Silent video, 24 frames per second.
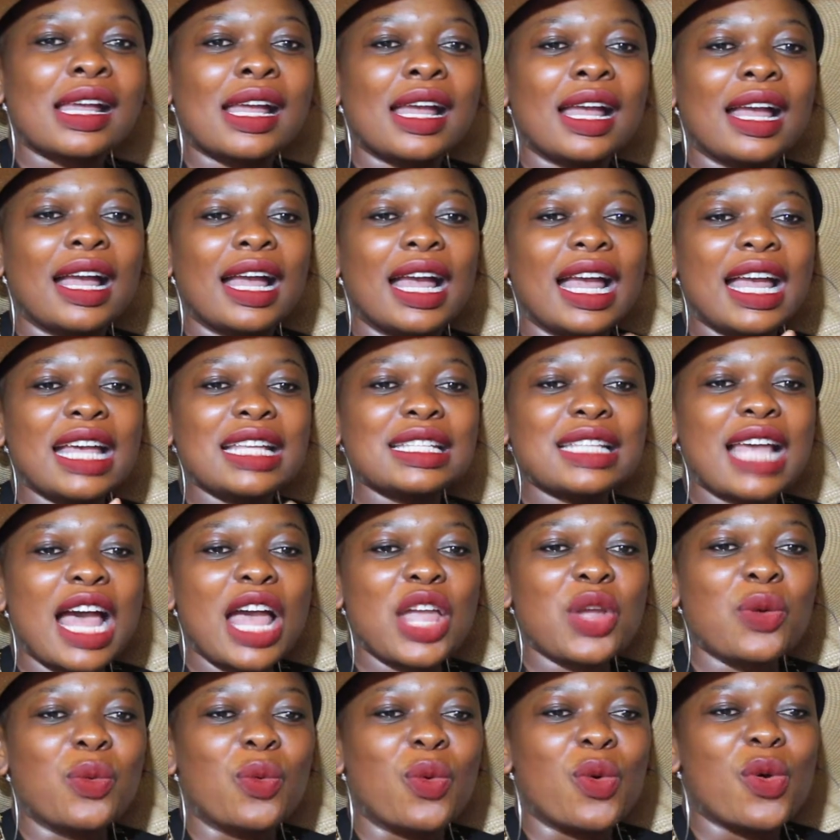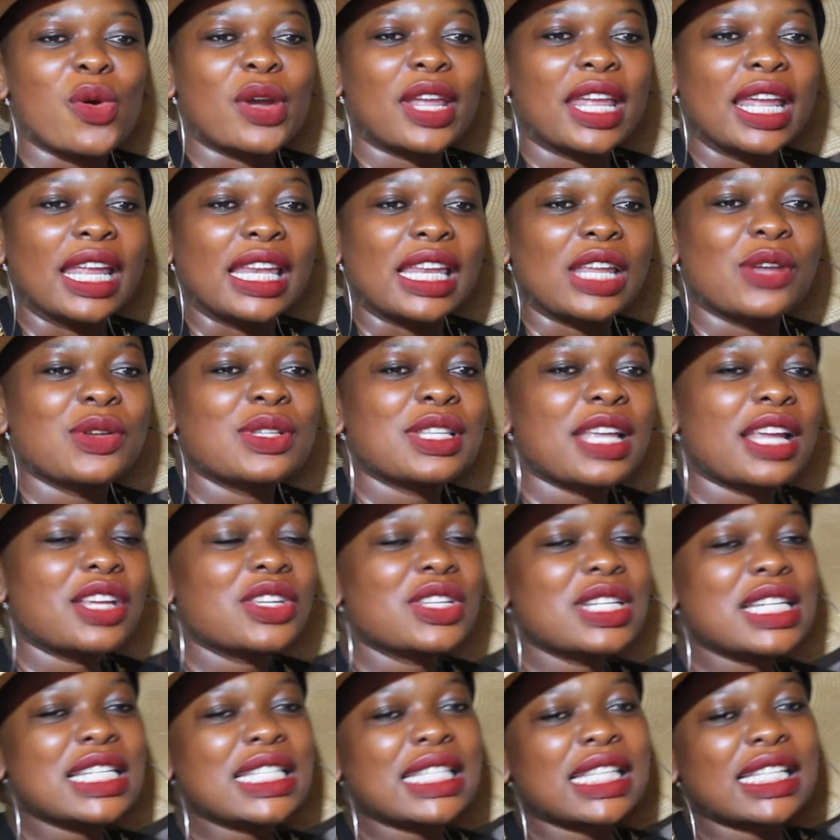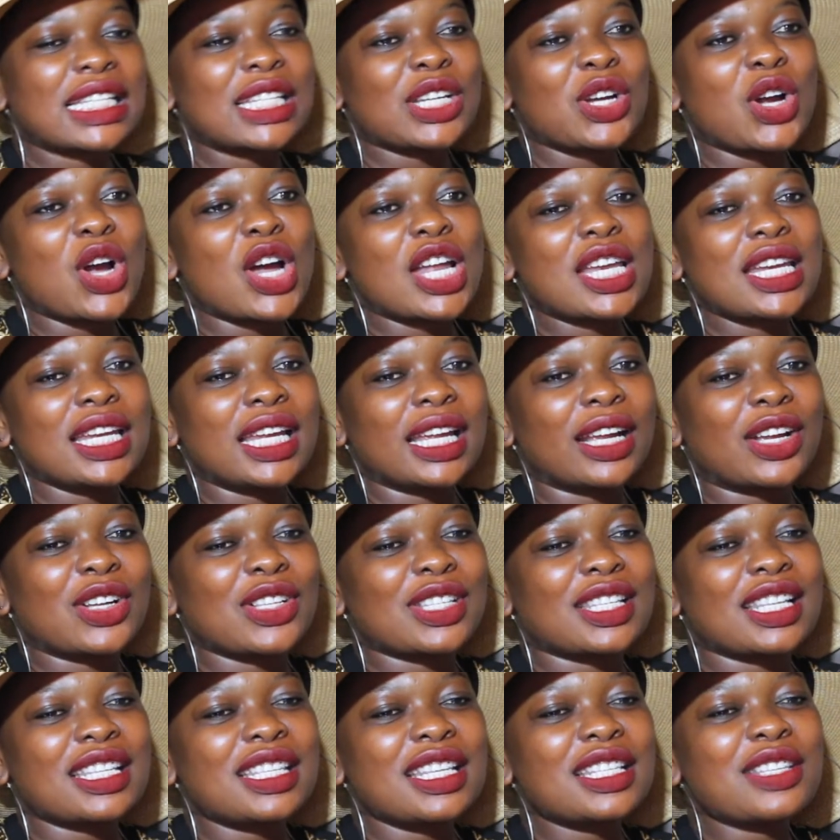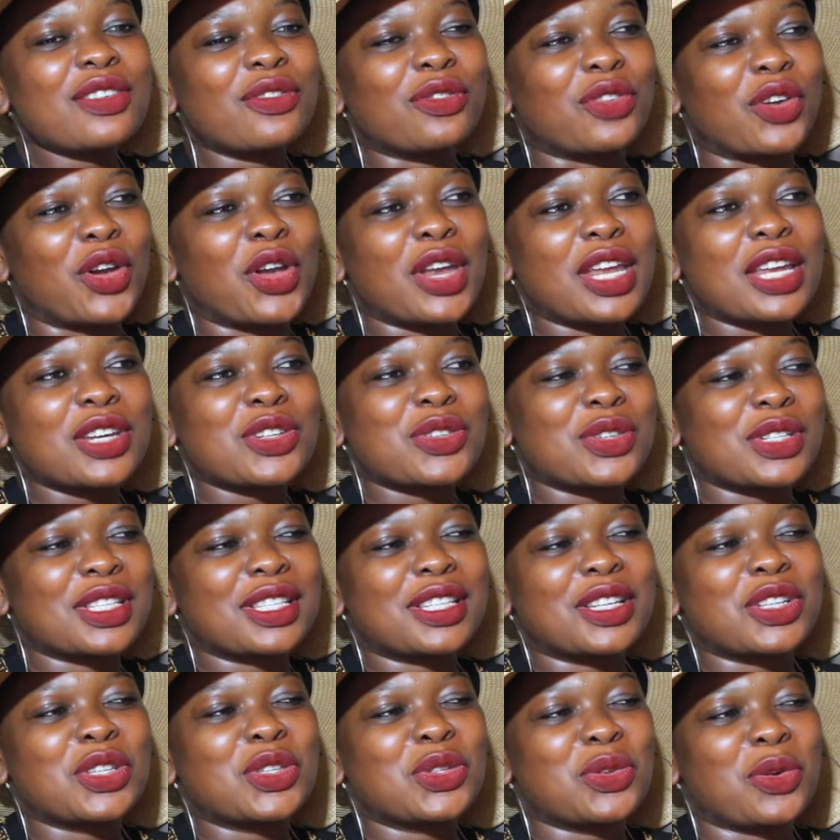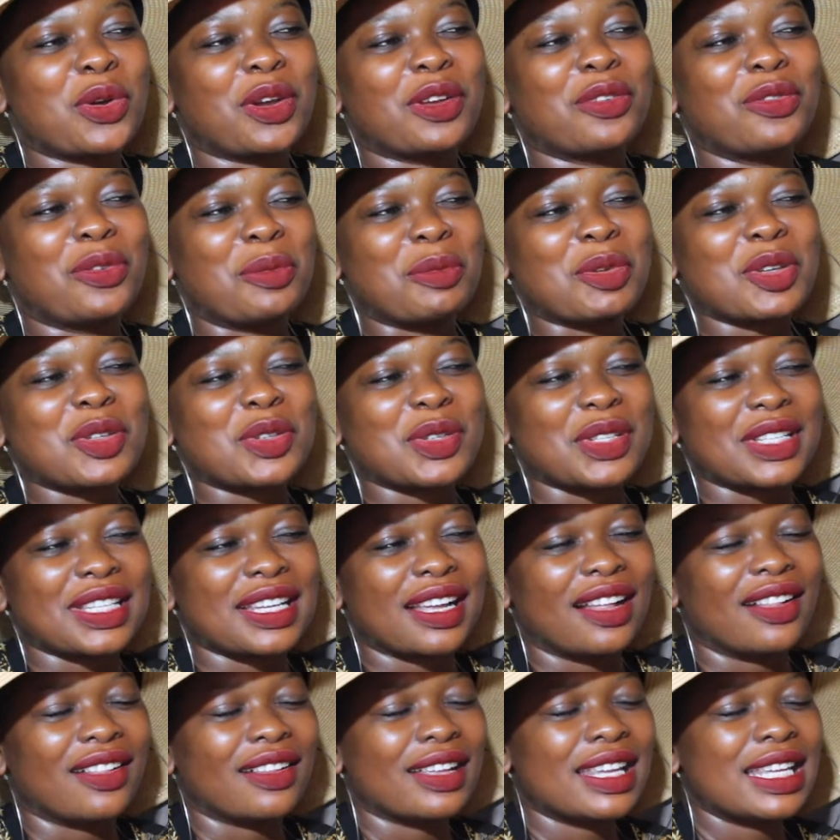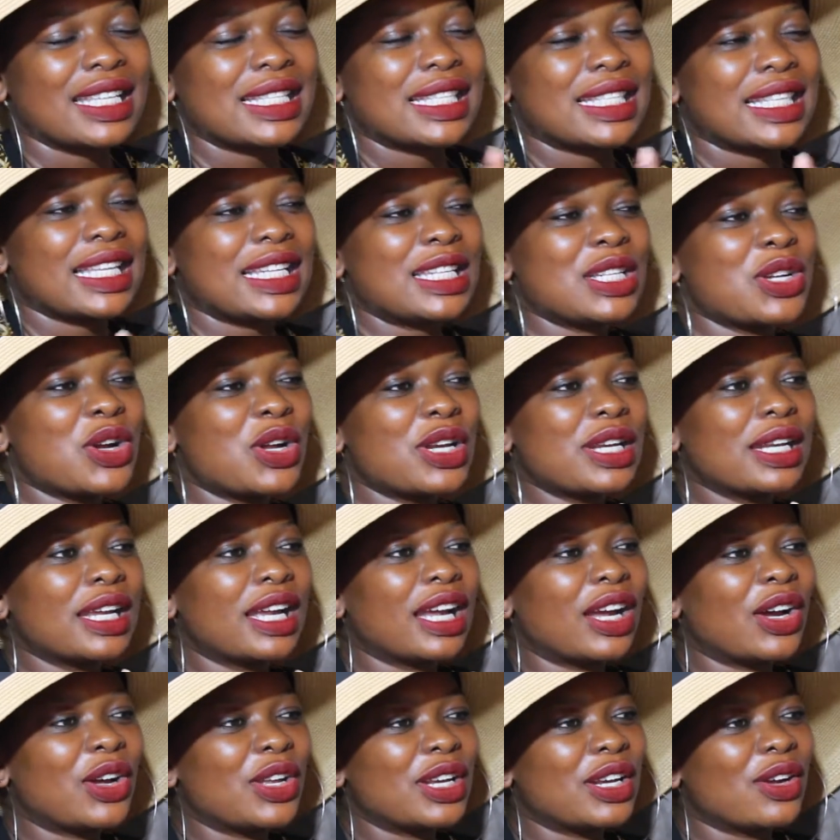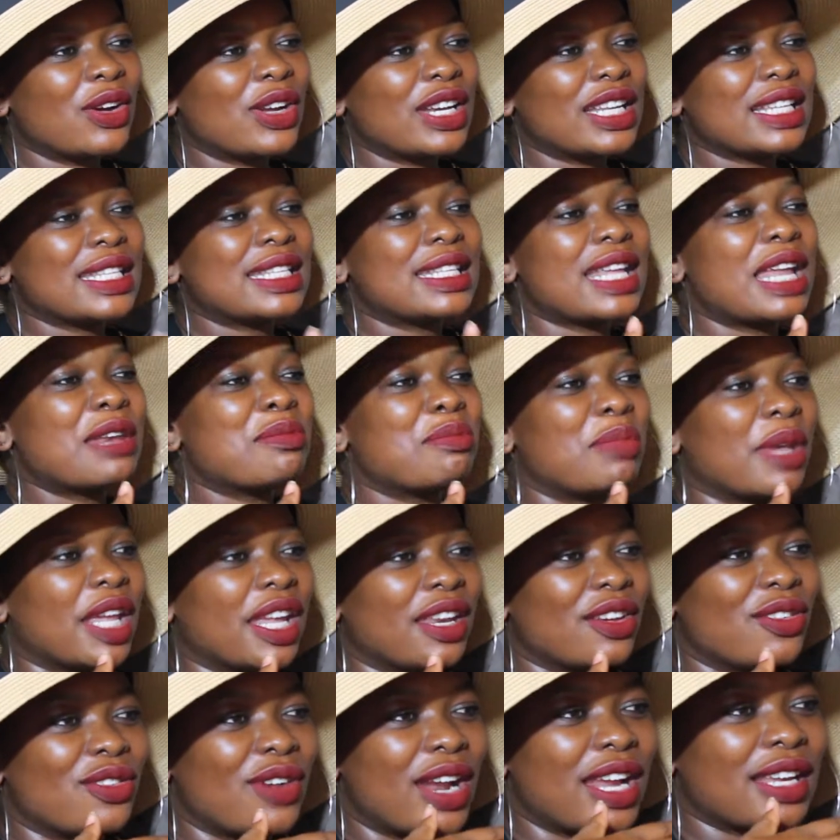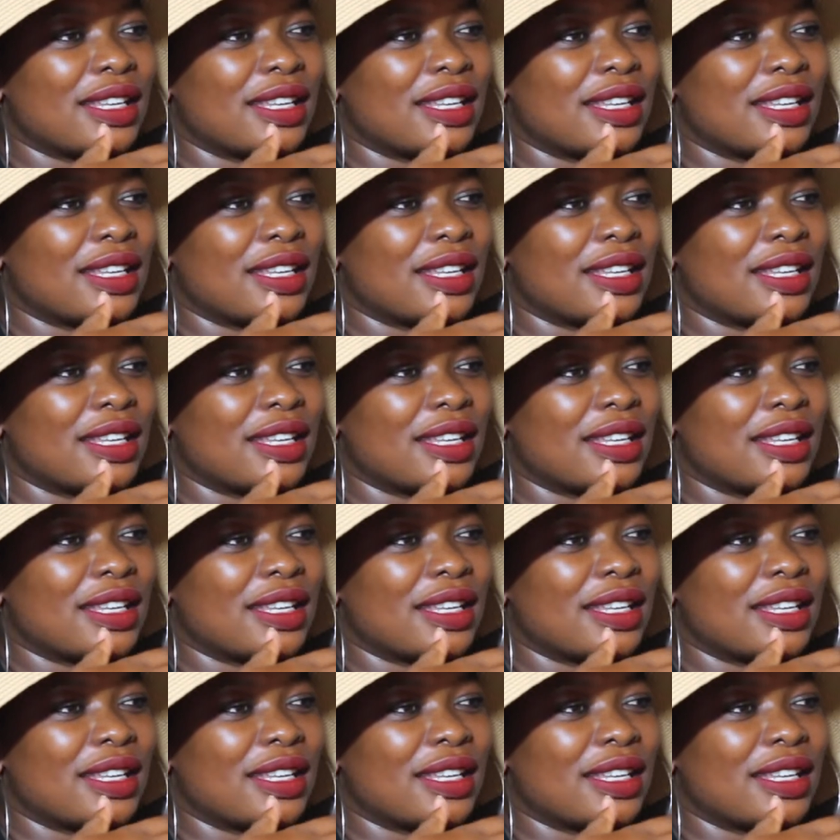As I walk in, he was actually sitting on a, because this is a very interesting story for me to tell. He's sitting on a sunbed, right?